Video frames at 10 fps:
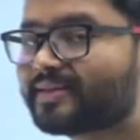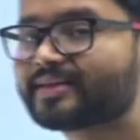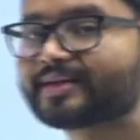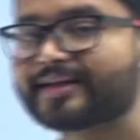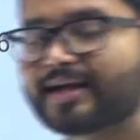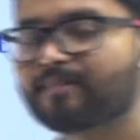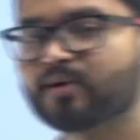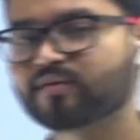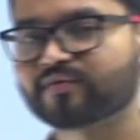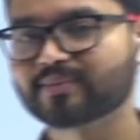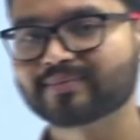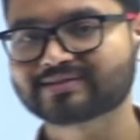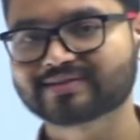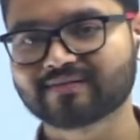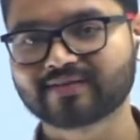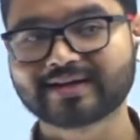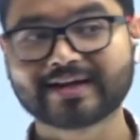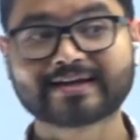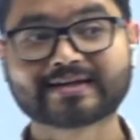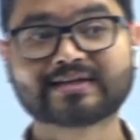in the table of number 7,
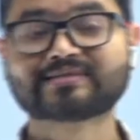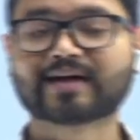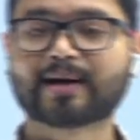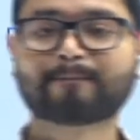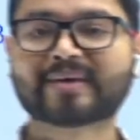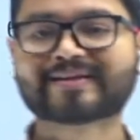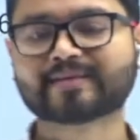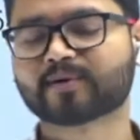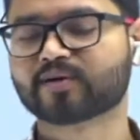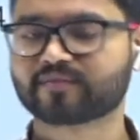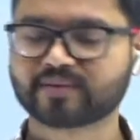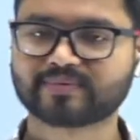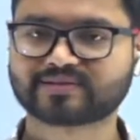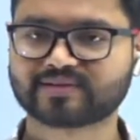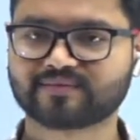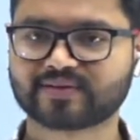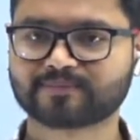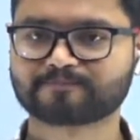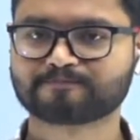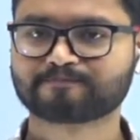it is a multiple of number 7.
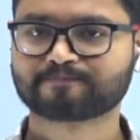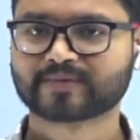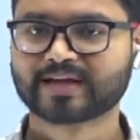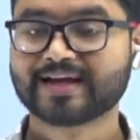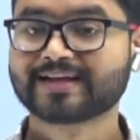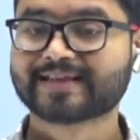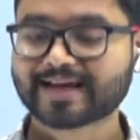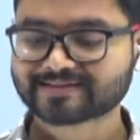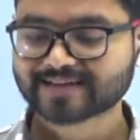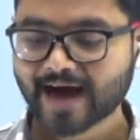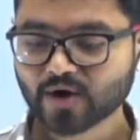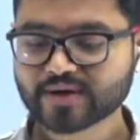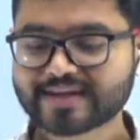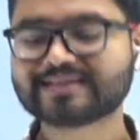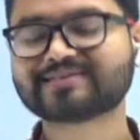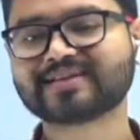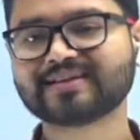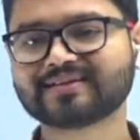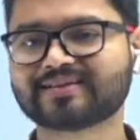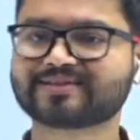That's how
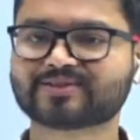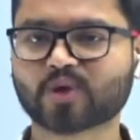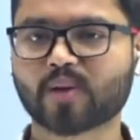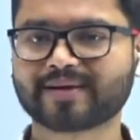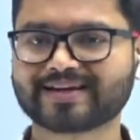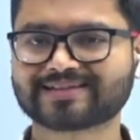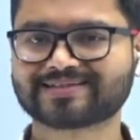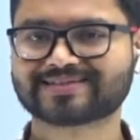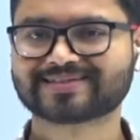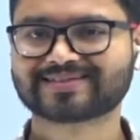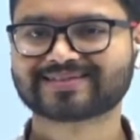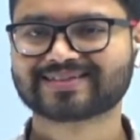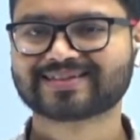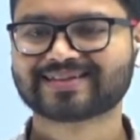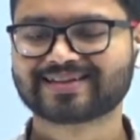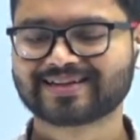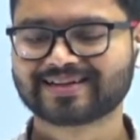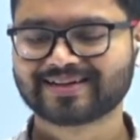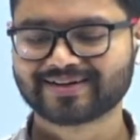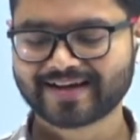easy this topic is.
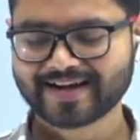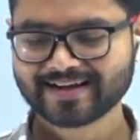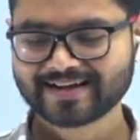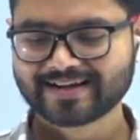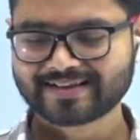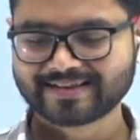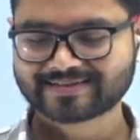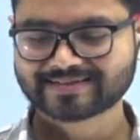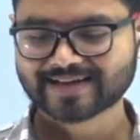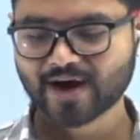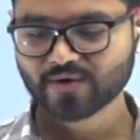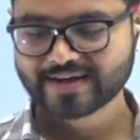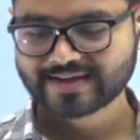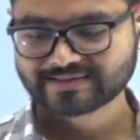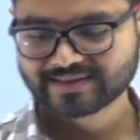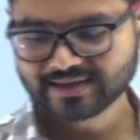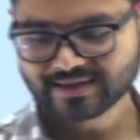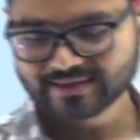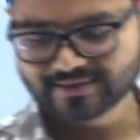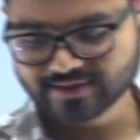Okay, this is how
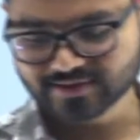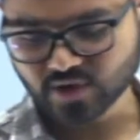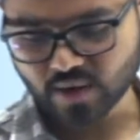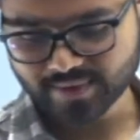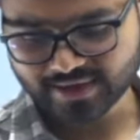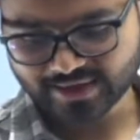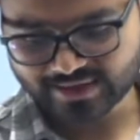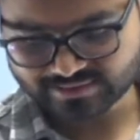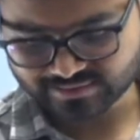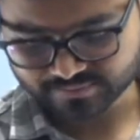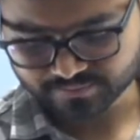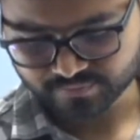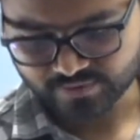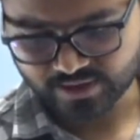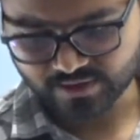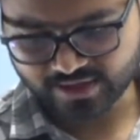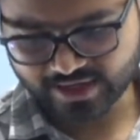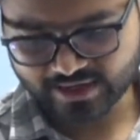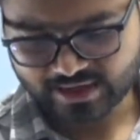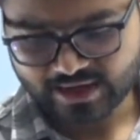easy this topic is.
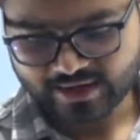Okay,